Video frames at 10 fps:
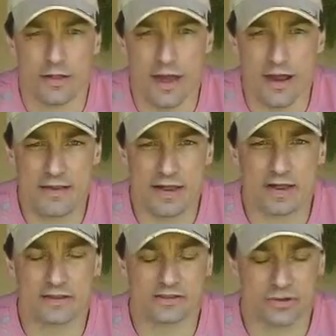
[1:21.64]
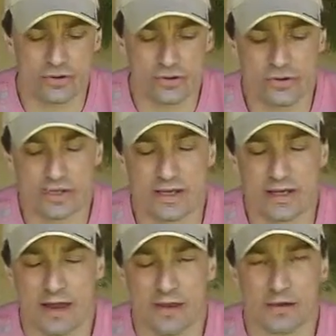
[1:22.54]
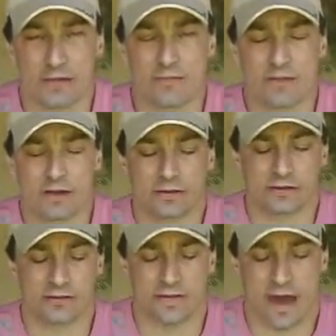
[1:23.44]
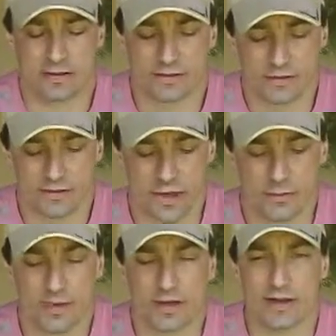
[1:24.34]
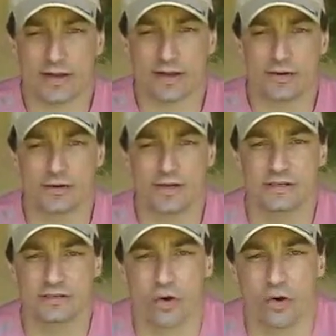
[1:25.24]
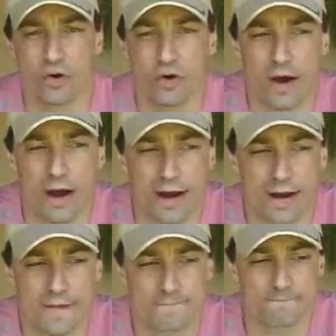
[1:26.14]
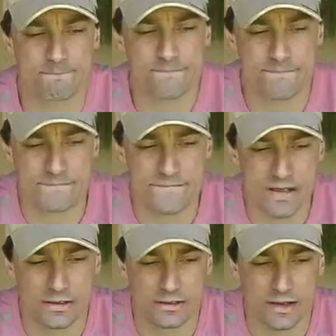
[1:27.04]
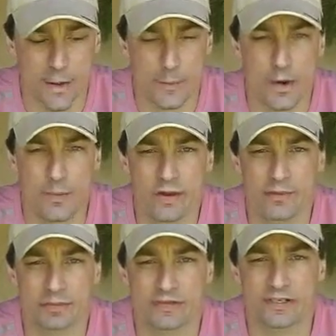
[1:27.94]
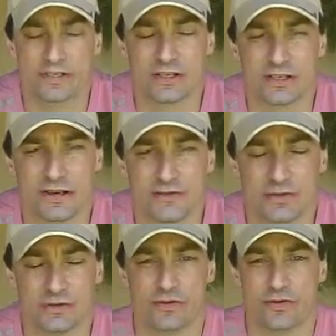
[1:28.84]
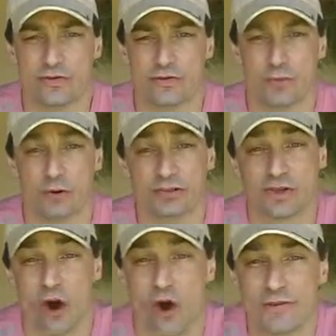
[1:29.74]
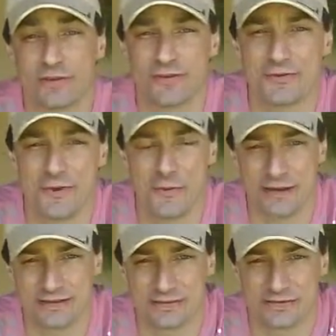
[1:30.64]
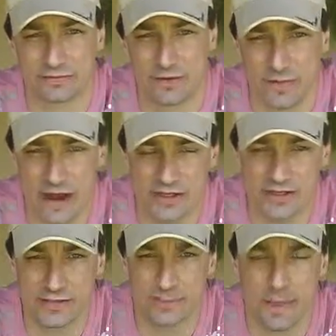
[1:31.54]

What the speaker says: Then there's usually an agreement that there'll be an increase or a permanent position given to the youth pastor after 3 months of probation.